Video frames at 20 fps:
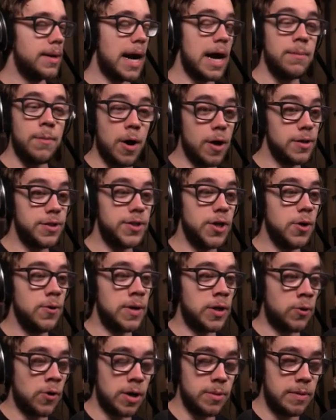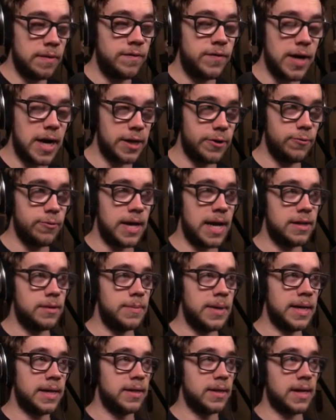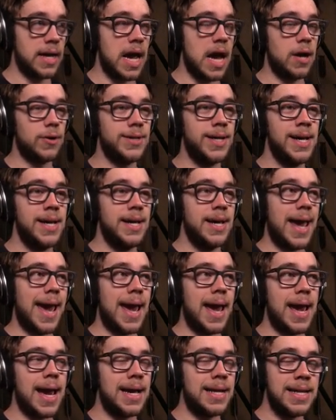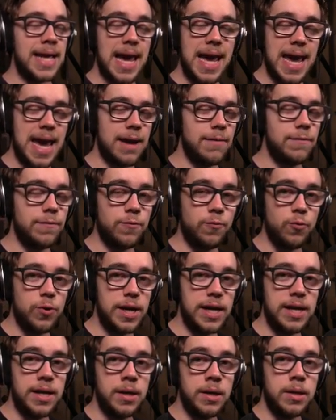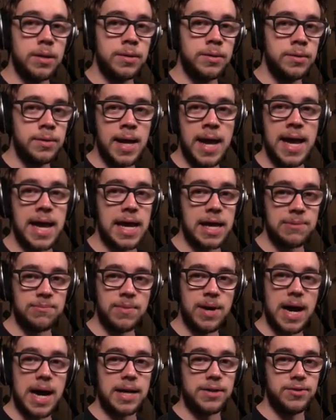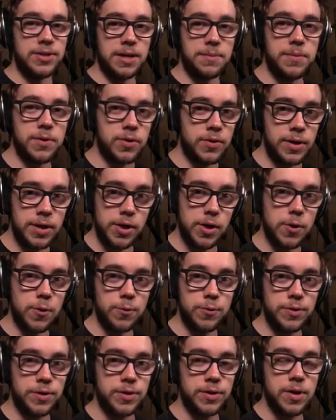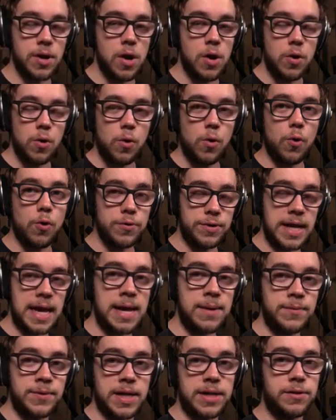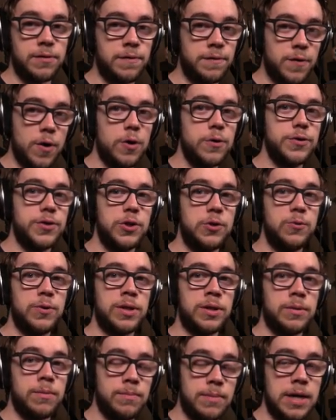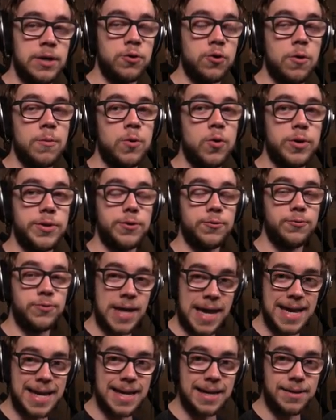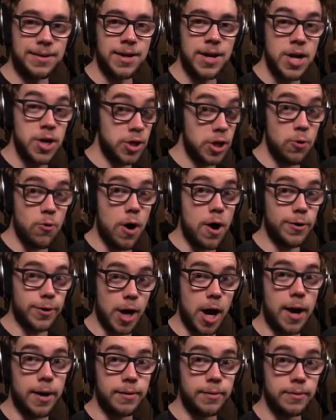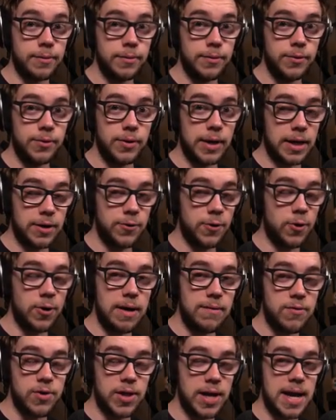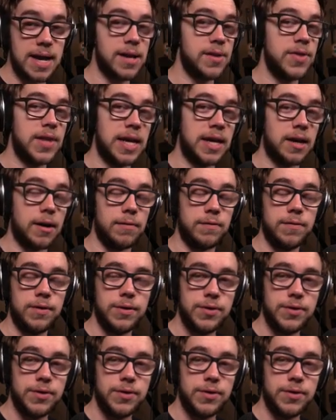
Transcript: I'm also incredibly flattered, had to make an account, and every name I typically use or names I default to when my normal ones are taken, they're all gone. Like, what are everything I could think of?